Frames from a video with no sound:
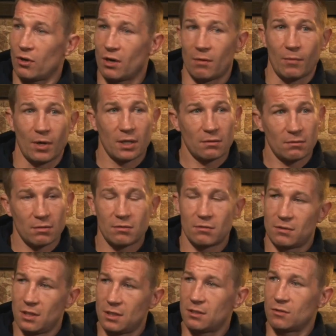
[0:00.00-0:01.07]
And I'm like,
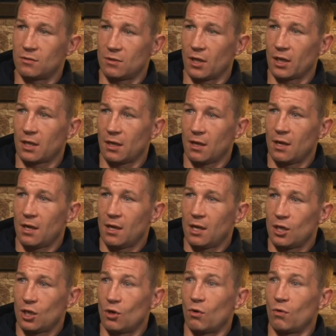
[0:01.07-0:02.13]
"This is like,
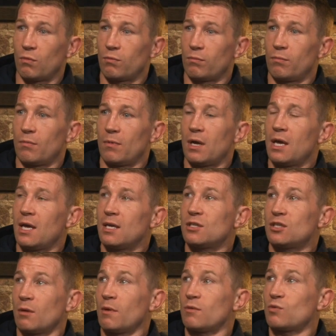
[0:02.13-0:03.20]
you know,
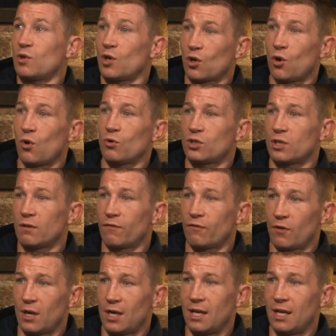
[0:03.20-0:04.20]
sometimes when you're coaching for a